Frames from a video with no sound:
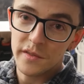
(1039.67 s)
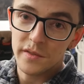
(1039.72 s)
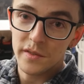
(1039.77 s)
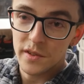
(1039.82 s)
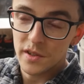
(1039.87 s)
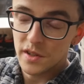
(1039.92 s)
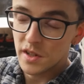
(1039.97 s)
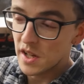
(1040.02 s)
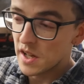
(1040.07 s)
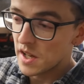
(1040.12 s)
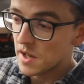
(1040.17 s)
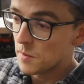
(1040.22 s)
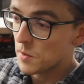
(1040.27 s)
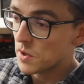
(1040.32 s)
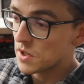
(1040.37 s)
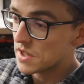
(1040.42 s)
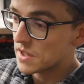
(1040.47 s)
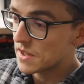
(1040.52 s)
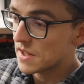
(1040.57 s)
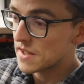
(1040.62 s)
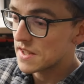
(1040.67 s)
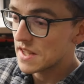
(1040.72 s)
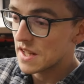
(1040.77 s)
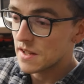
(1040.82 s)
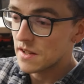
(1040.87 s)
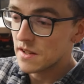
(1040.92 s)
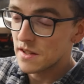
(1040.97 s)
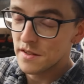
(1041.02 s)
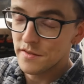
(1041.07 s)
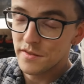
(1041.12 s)
for watching this
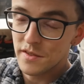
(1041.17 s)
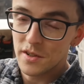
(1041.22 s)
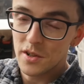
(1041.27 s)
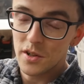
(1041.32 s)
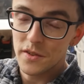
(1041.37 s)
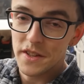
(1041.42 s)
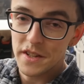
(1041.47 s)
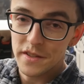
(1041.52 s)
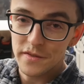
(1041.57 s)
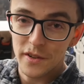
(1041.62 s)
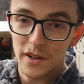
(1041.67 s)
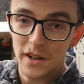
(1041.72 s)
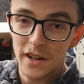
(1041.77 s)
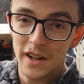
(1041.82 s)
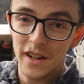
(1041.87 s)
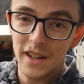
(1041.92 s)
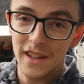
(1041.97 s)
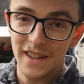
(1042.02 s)
if you got this far.